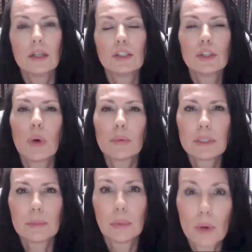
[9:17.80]
So what was
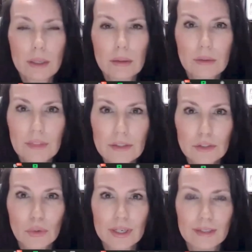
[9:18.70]
the point of that
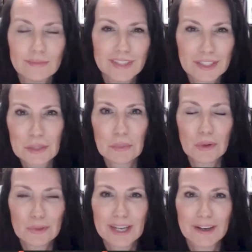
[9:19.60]
story that Jim
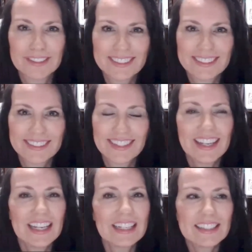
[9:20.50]
Rohn tells?
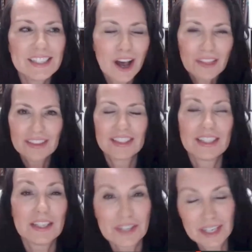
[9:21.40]
It's not that the
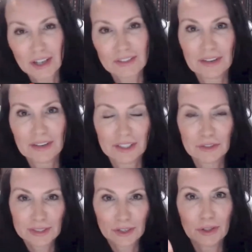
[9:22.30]
TV cost
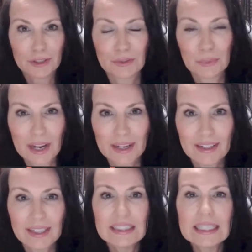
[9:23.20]
$500, right?
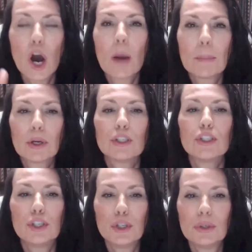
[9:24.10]
It's the
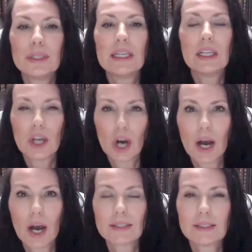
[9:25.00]
opportunity
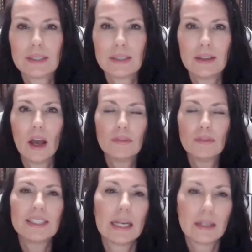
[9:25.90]
cost of
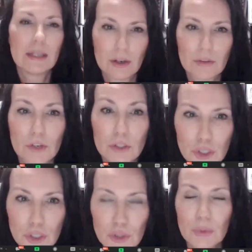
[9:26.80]
sitting there for
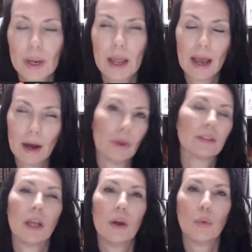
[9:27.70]
2
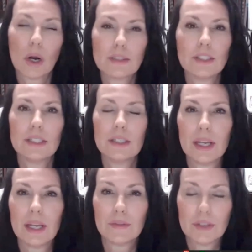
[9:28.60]
hours watching
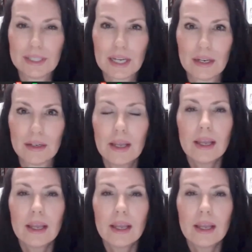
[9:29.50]
TV every day.